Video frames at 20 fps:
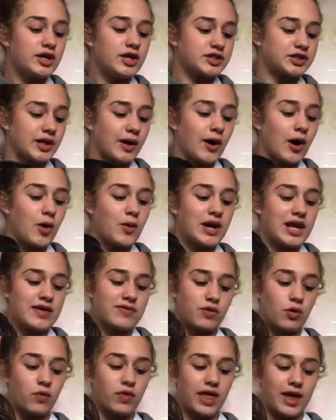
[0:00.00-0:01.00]
So I'll
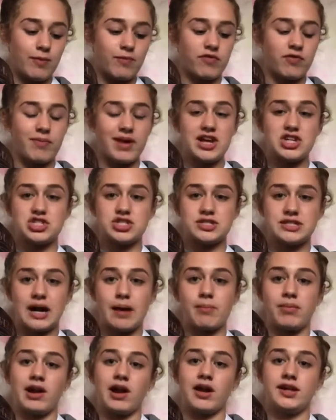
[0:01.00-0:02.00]
leave all the information
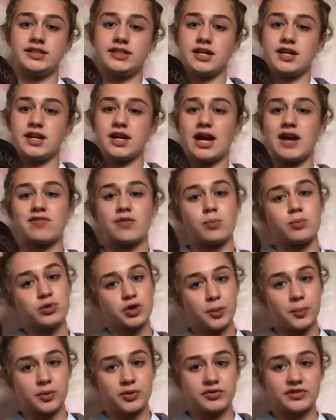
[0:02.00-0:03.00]
down below so you can have a
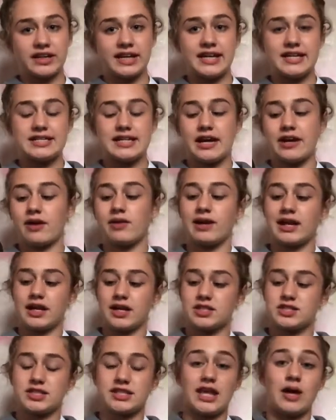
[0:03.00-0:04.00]
proper read, and I'll
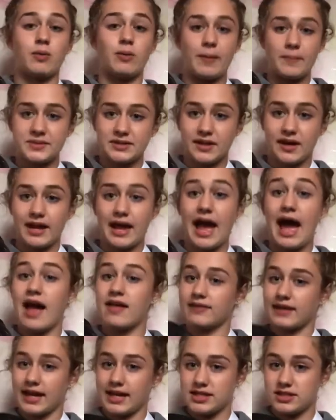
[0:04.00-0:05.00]
link you to their website
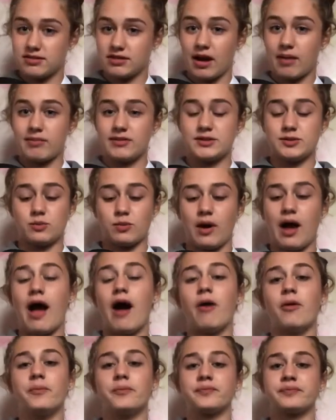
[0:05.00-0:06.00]
and their Instagram as
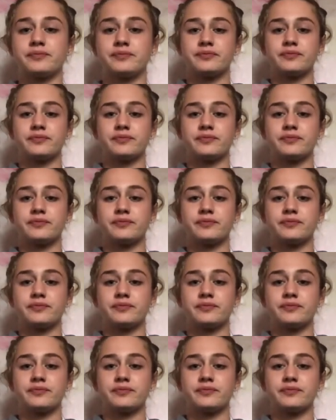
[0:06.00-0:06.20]
well.